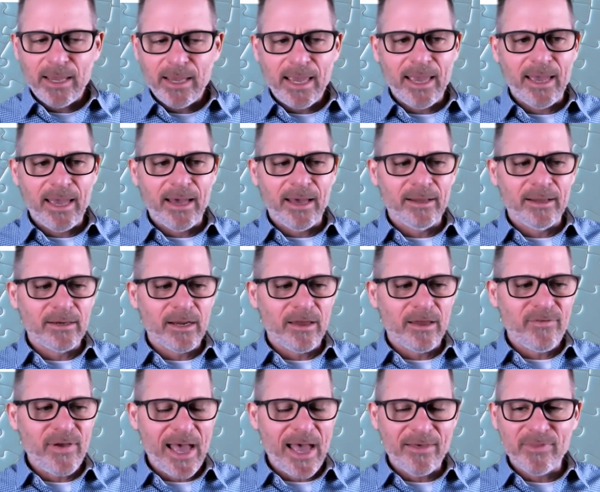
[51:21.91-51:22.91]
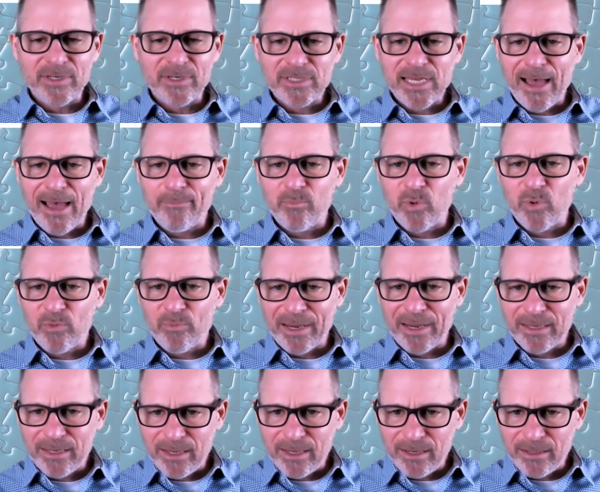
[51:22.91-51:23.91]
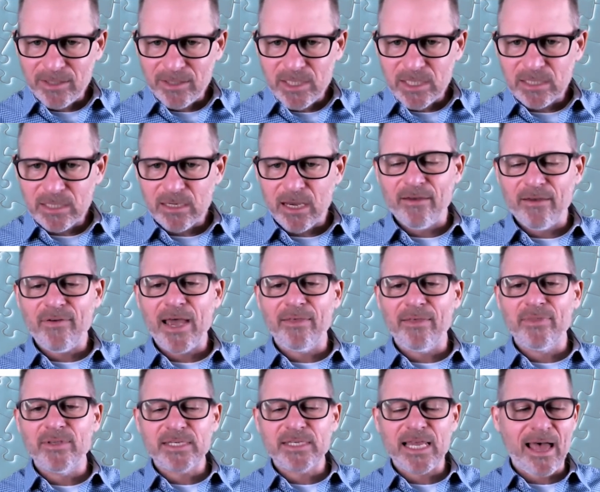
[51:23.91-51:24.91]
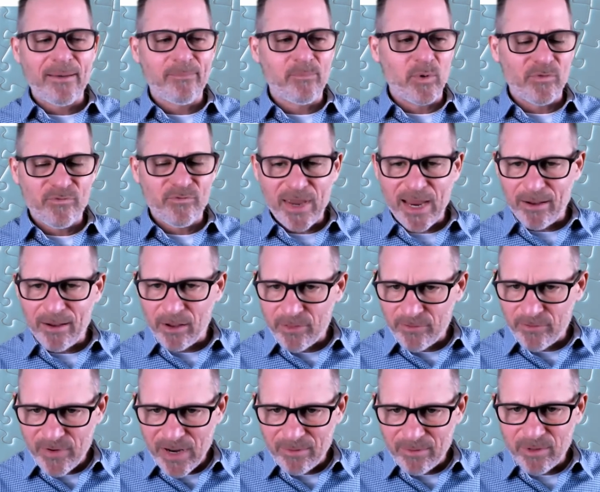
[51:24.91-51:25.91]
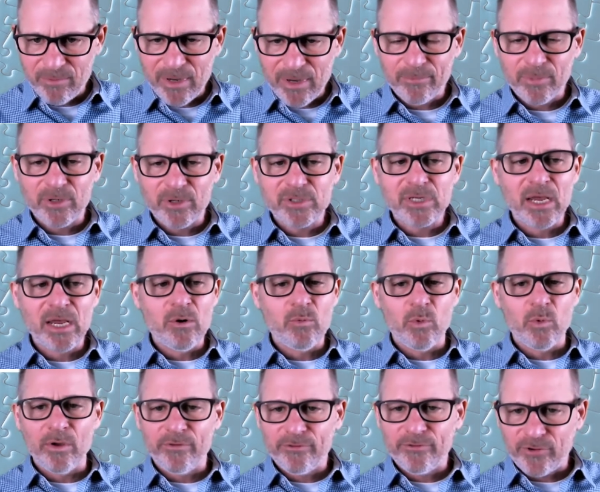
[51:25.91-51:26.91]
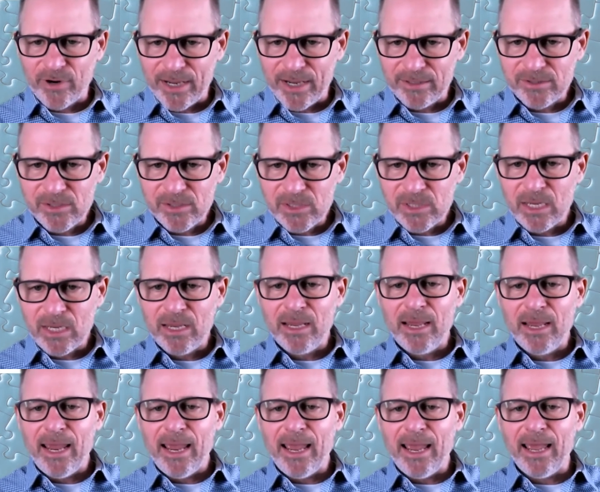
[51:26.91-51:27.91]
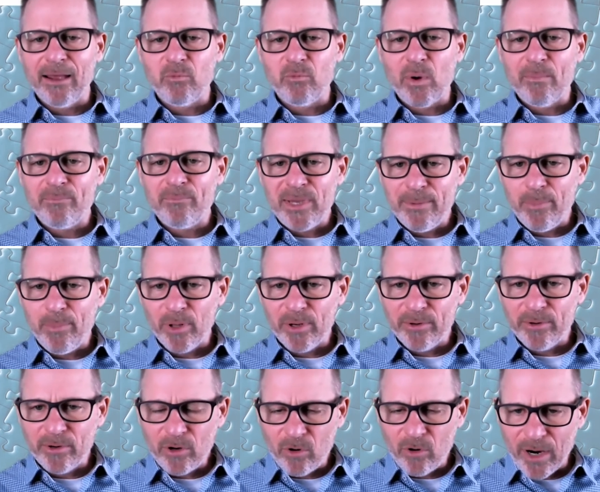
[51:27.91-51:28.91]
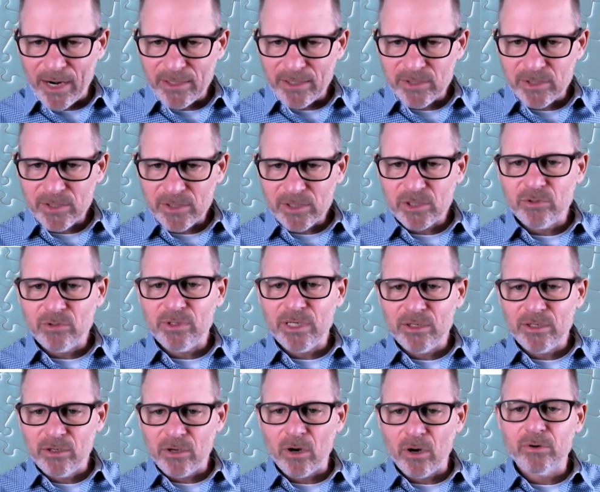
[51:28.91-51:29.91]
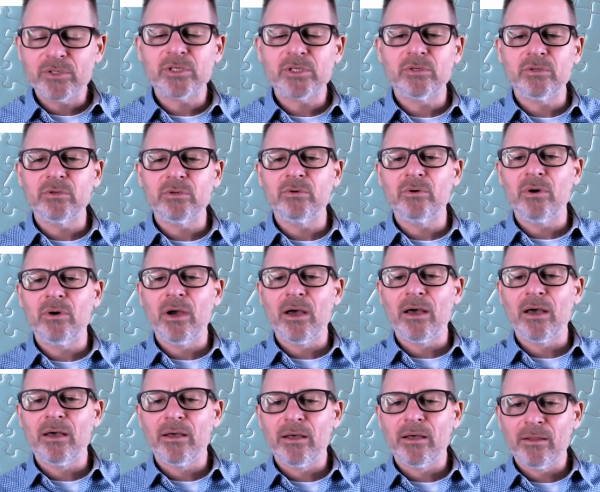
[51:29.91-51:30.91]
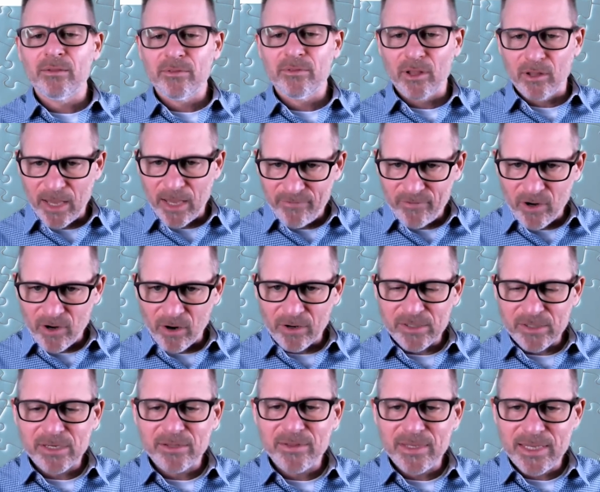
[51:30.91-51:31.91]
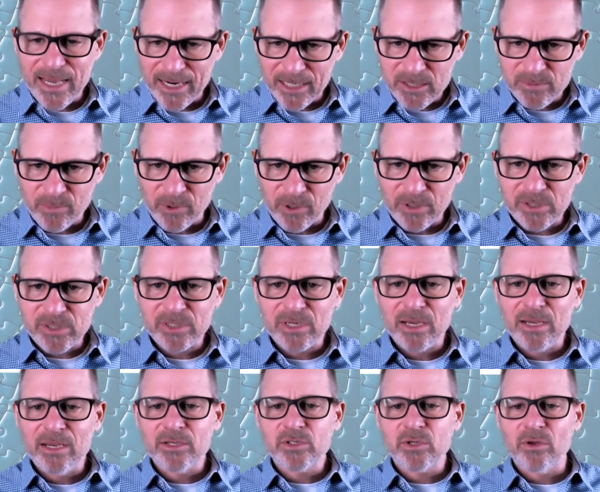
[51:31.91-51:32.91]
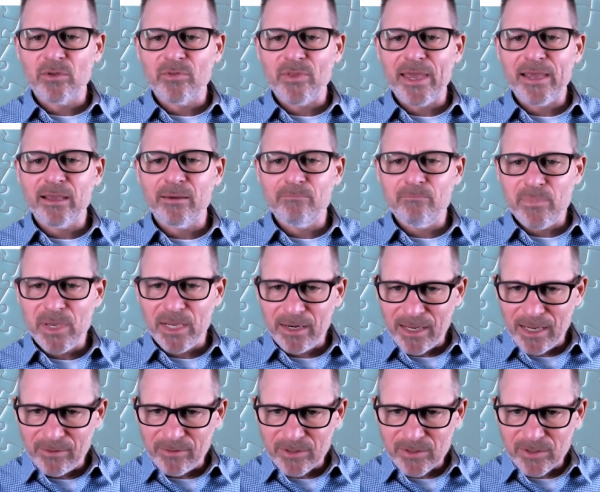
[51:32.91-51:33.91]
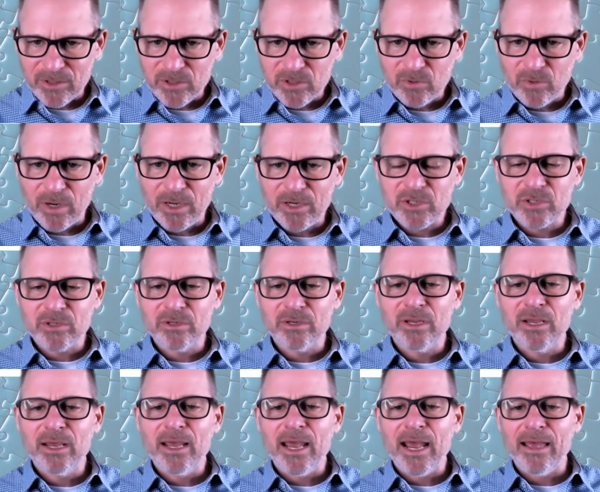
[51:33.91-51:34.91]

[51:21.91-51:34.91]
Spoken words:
And I've had this happen with my kids. I've had this happen with other family members, with friends. And when people are in crisis, you need to go to the lifeguards, the experts, so that they can mitigate the situation.